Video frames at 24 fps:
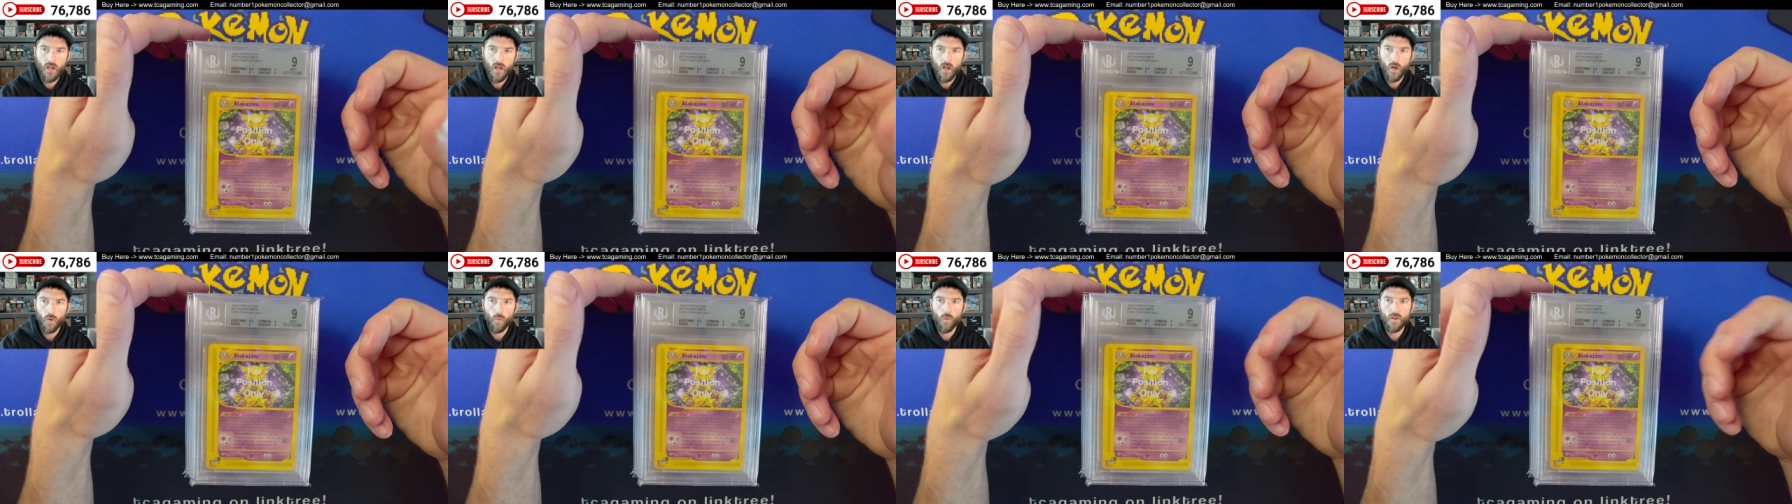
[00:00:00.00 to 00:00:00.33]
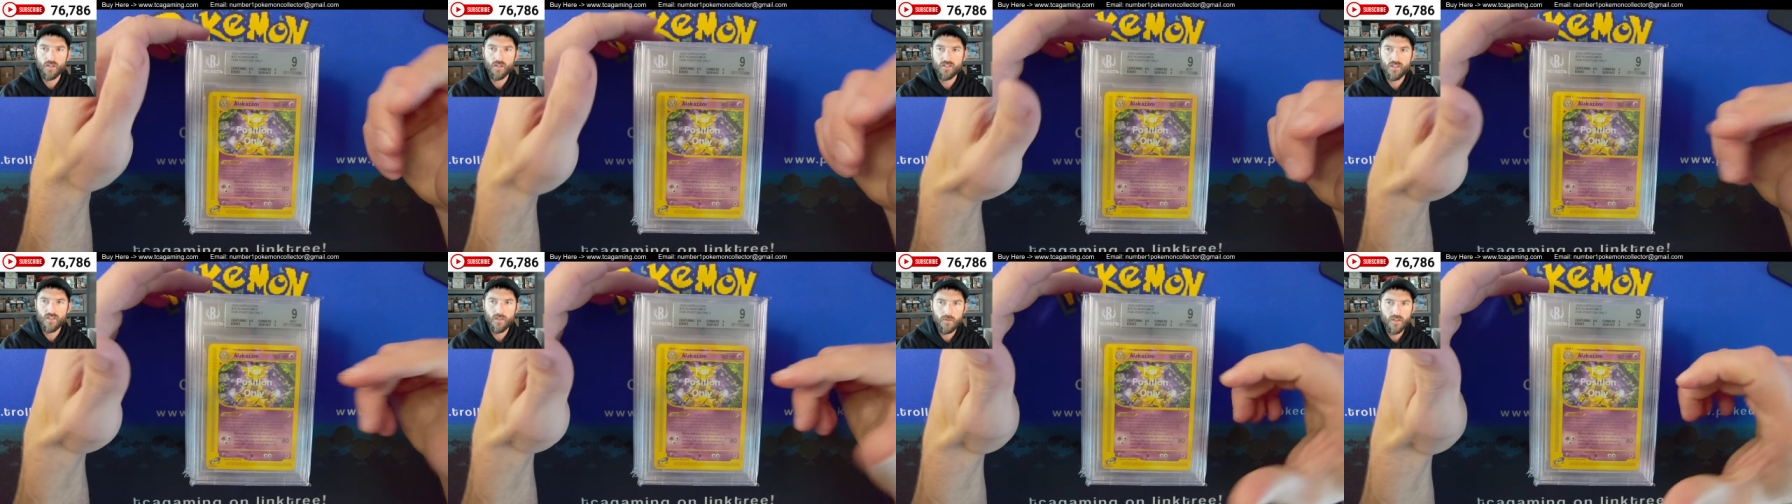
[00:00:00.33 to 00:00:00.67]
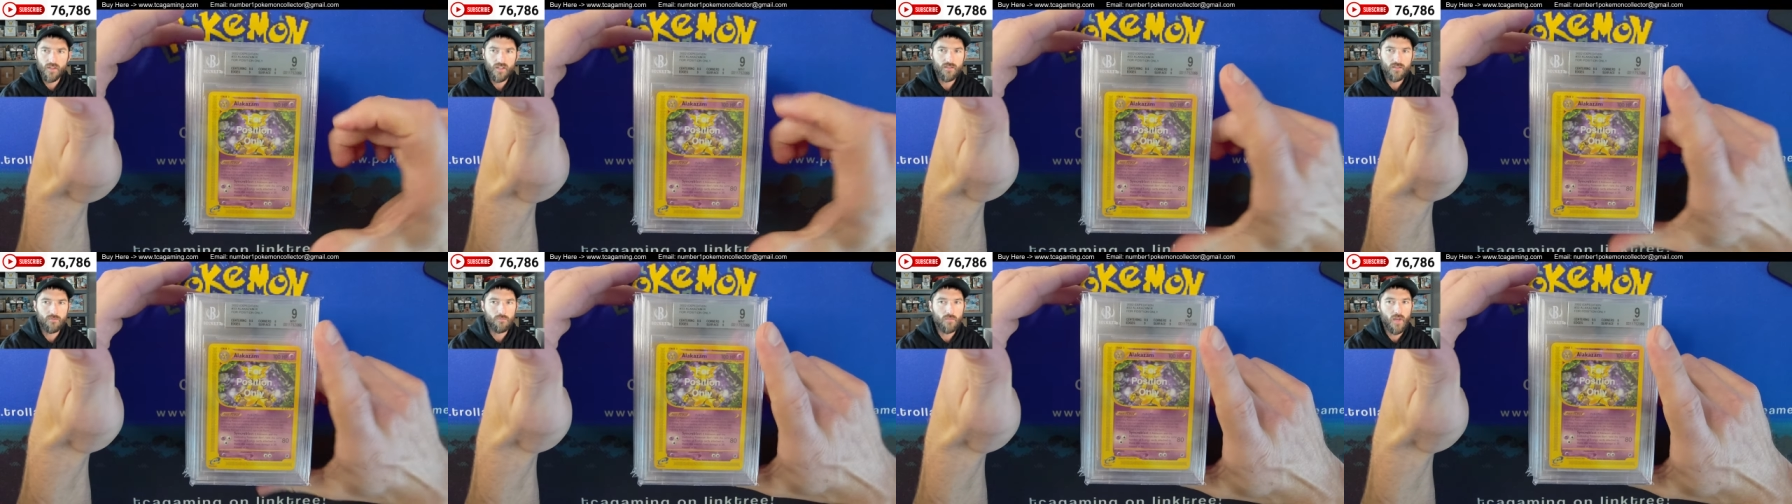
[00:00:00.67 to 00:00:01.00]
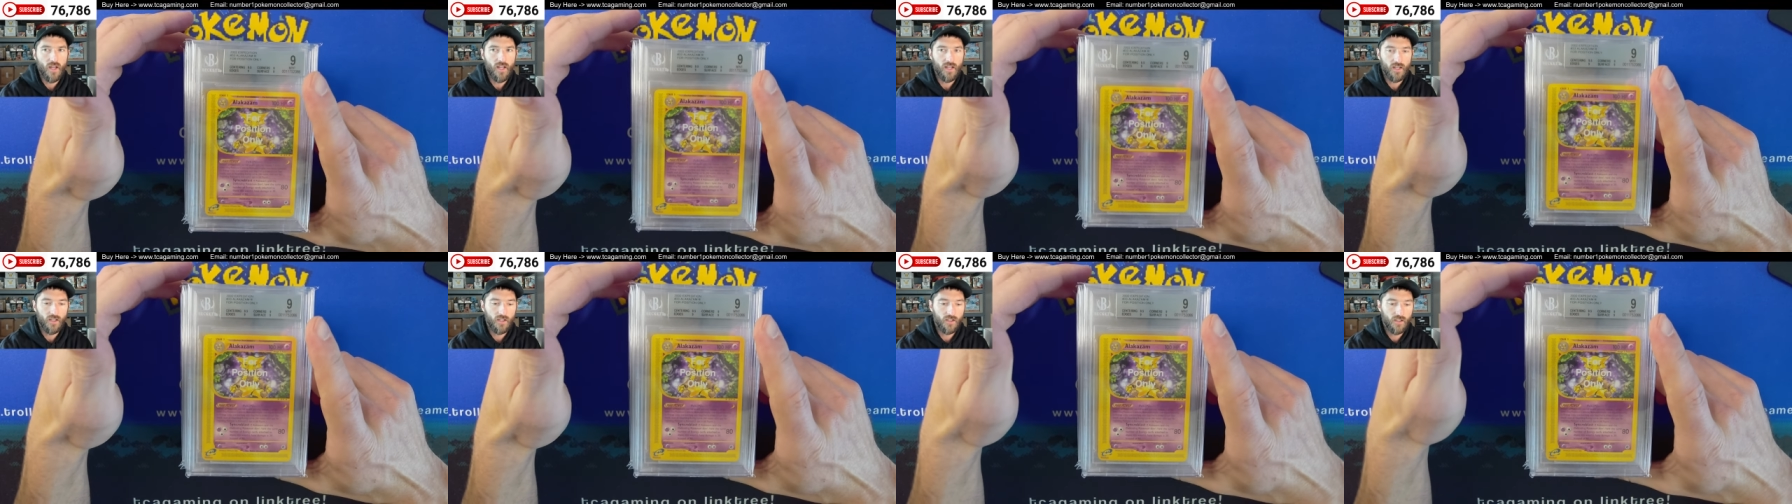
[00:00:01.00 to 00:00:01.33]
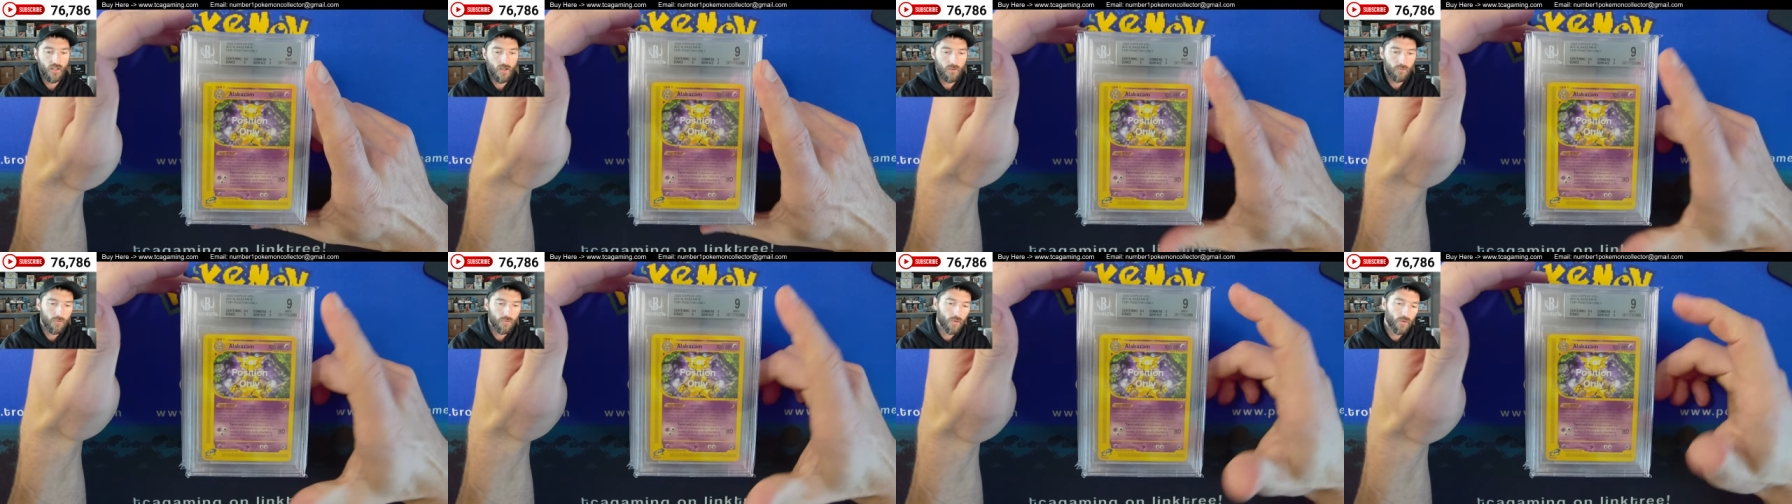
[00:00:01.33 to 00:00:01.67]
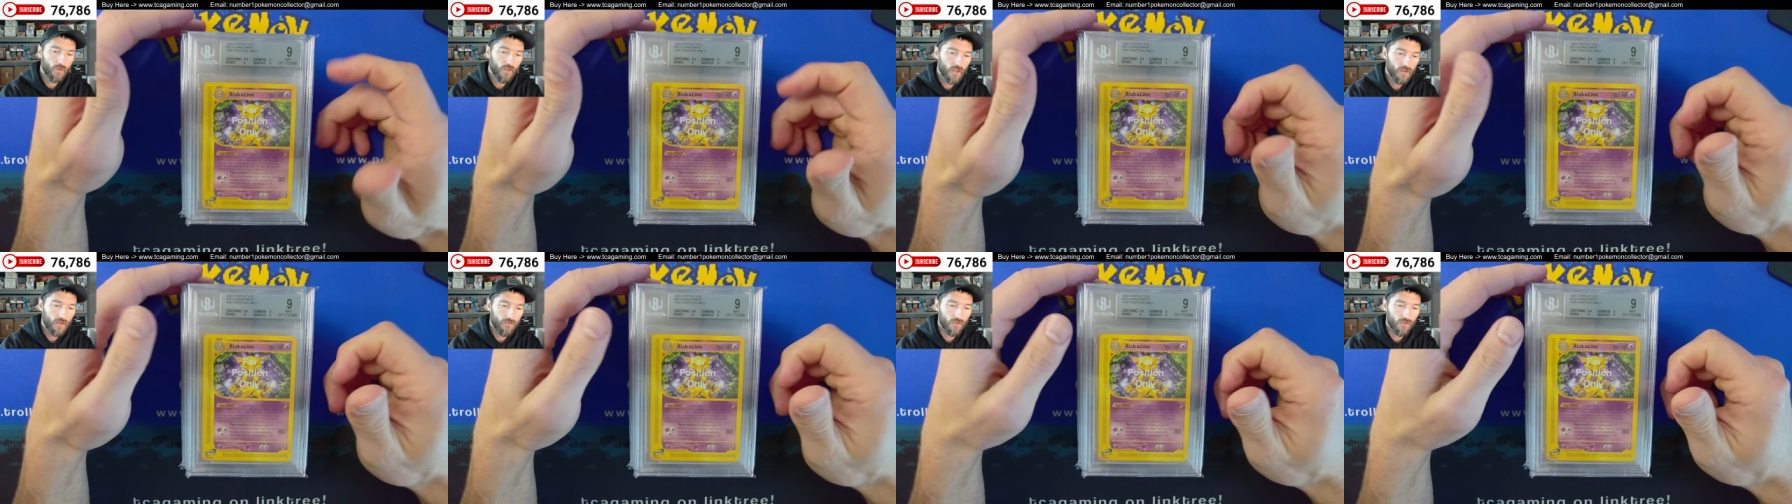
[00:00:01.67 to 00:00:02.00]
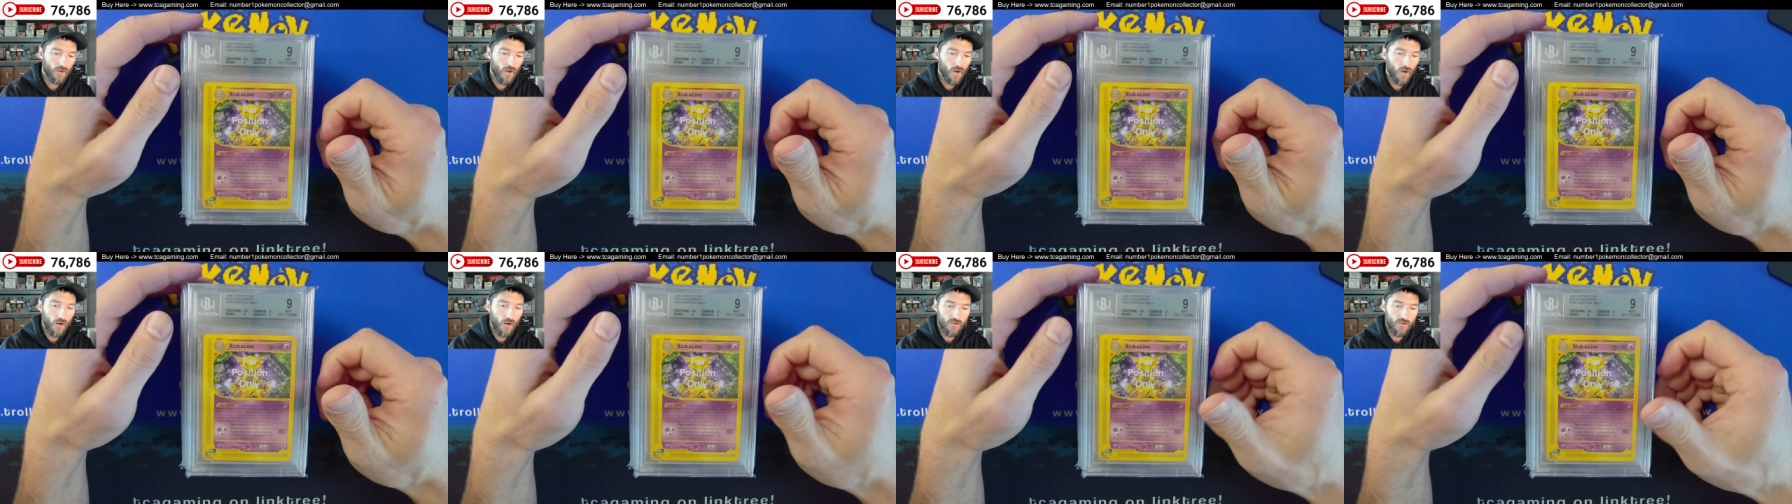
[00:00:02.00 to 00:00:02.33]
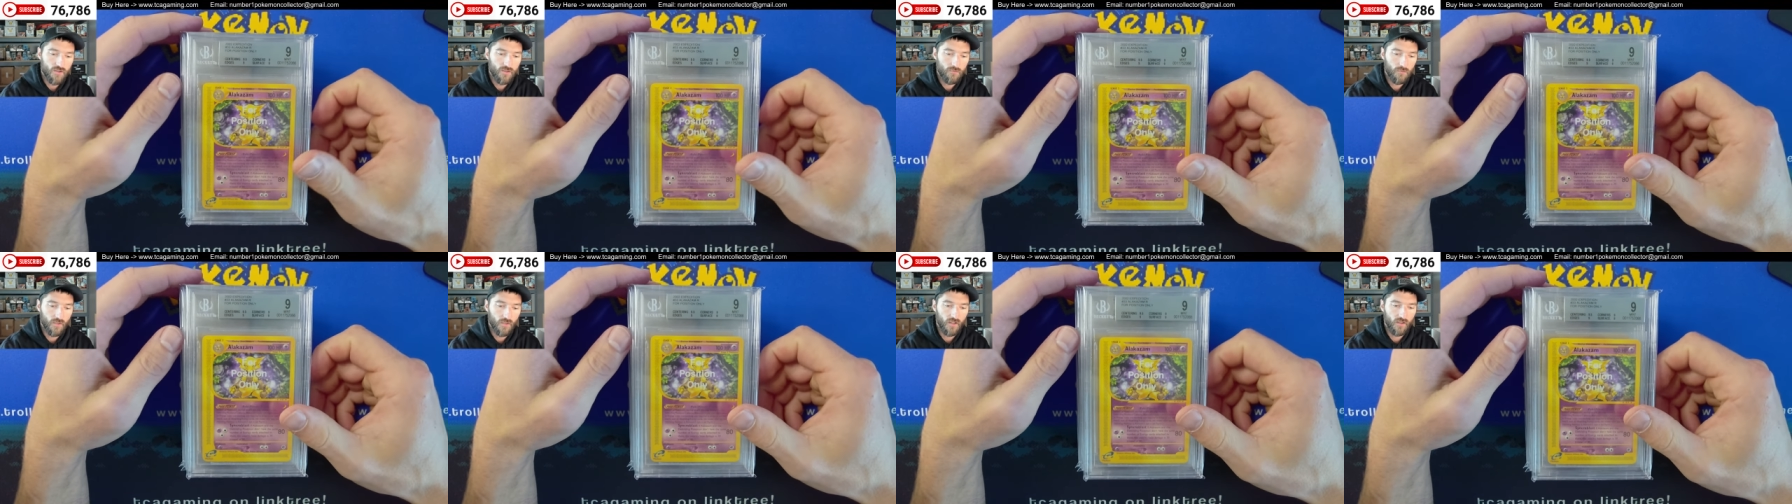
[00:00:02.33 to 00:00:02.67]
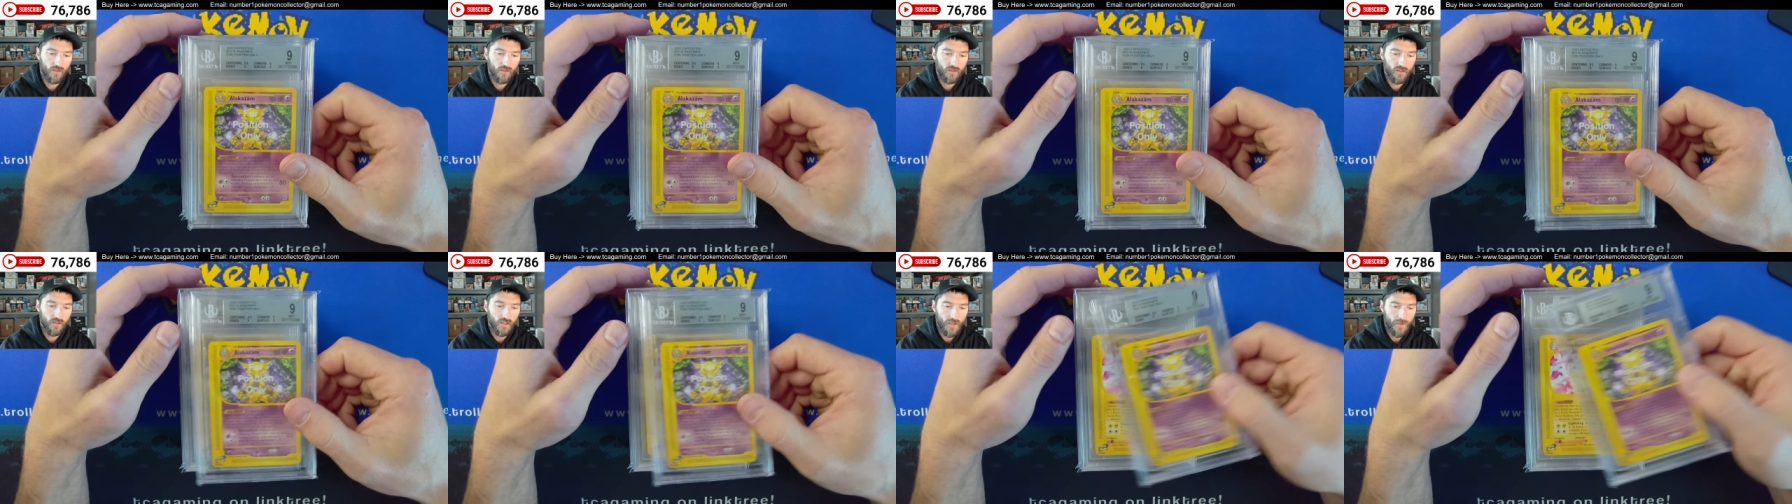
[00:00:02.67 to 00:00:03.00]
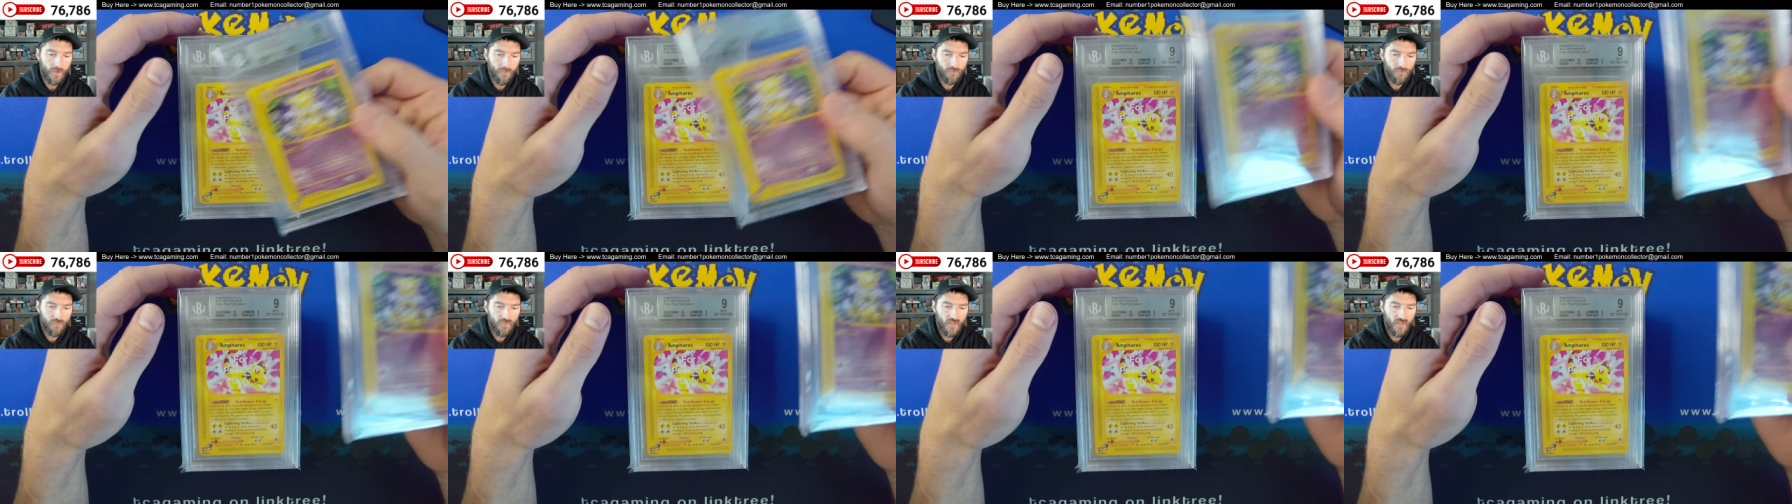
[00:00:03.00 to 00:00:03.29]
which some of these may end up going up for auction because, like,